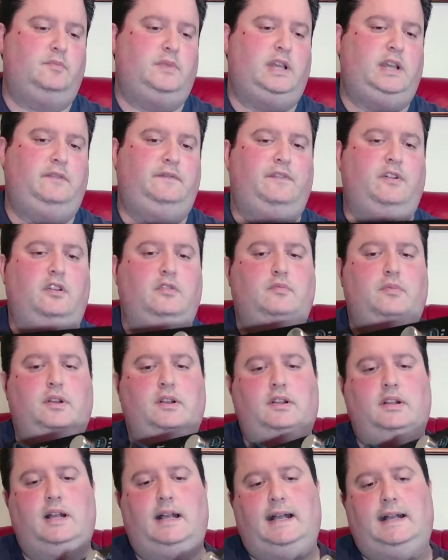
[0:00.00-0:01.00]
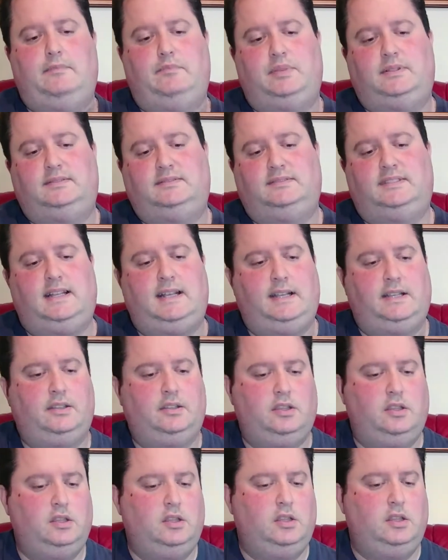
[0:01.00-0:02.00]
headphone amp DAC.
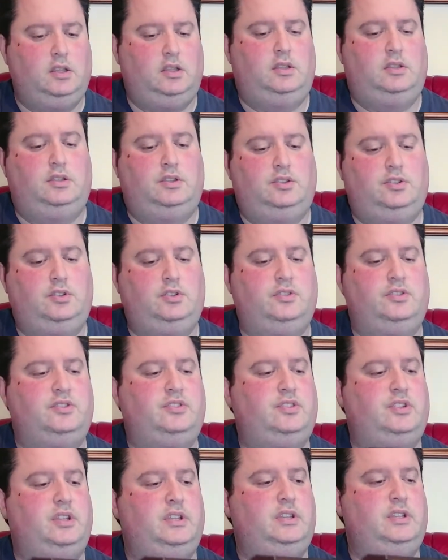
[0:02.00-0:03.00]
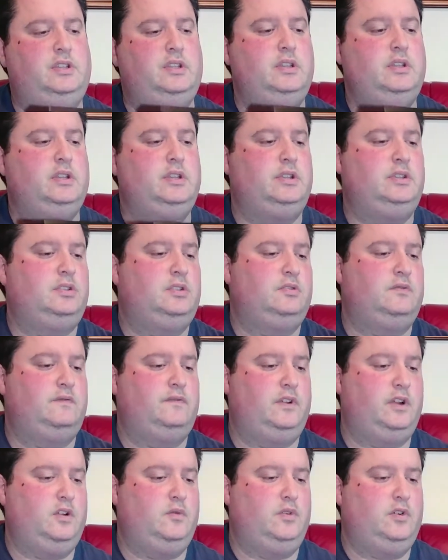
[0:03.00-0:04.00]
As you can see, it's
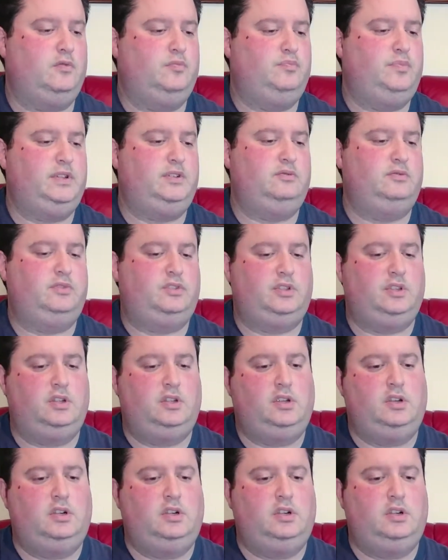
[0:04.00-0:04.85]
very well built.